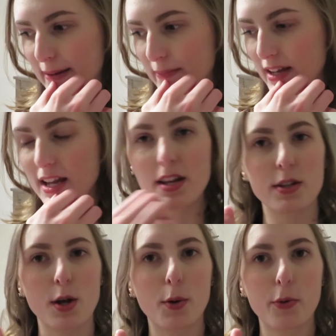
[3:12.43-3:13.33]
um,
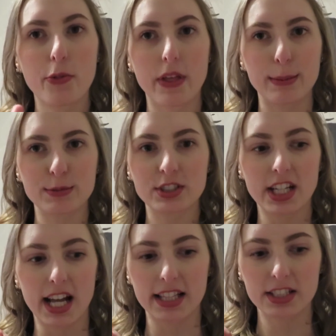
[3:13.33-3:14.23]
No Thumbs
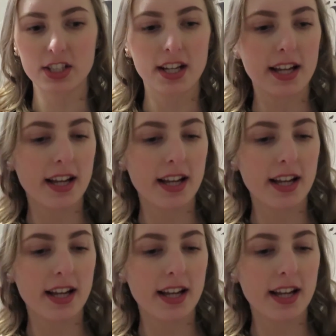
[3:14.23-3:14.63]
Challenge.